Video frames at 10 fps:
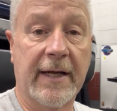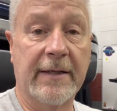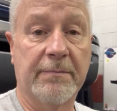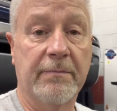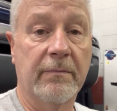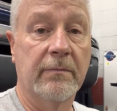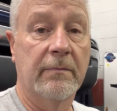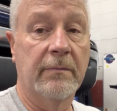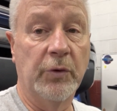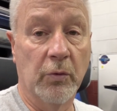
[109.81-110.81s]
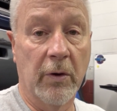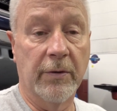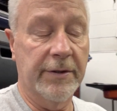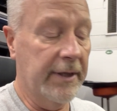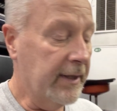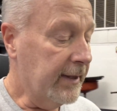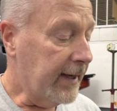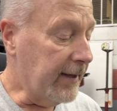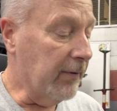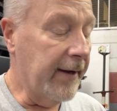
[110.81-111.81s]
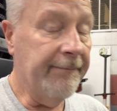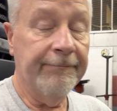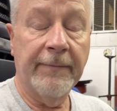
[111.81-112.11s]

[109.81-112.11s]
case, new rotors. Anyway,